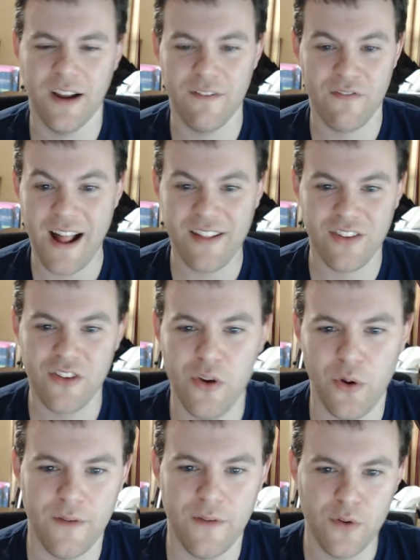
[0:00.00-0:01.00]
If that's
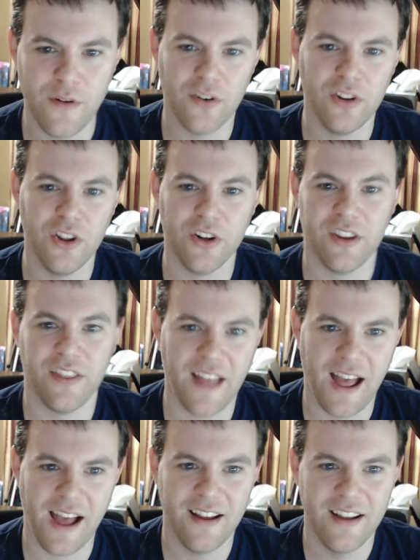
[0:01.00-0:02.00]
you, if you've ever looked at
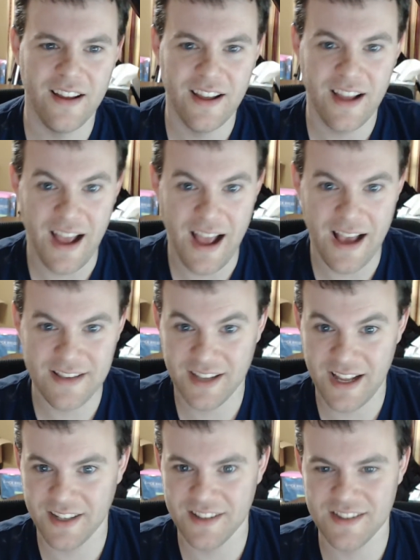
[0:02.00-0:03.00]
that
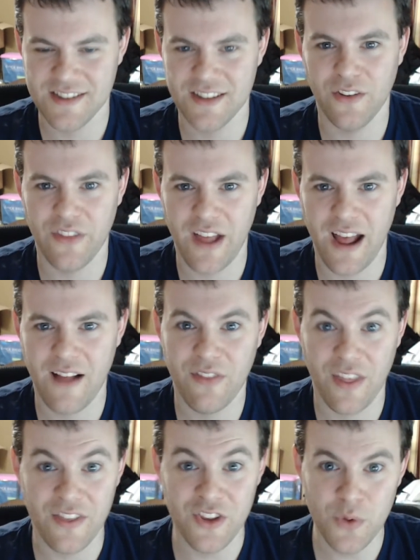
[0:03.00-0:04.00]
and considered that,
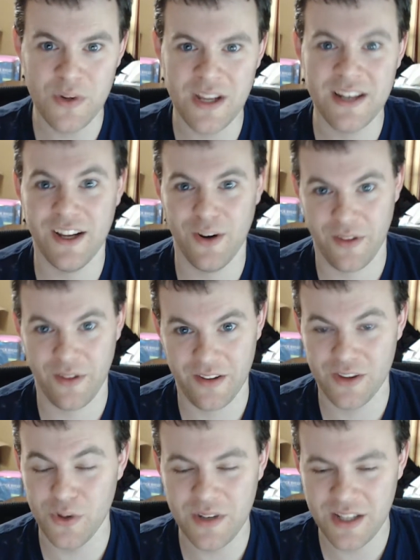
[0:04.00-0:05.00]
then you need to
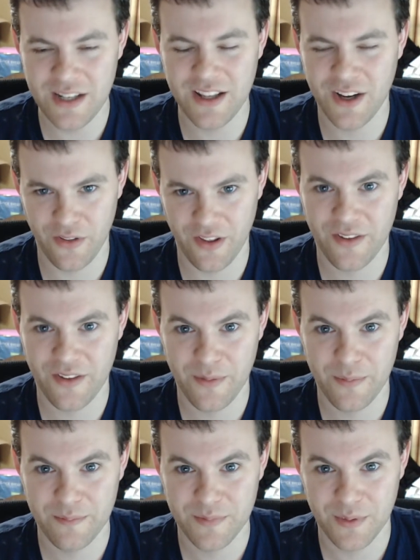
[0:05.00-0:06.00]
hear this.
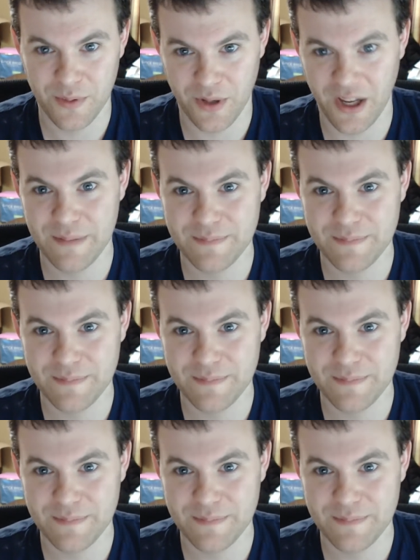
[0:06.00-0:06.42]
Okay?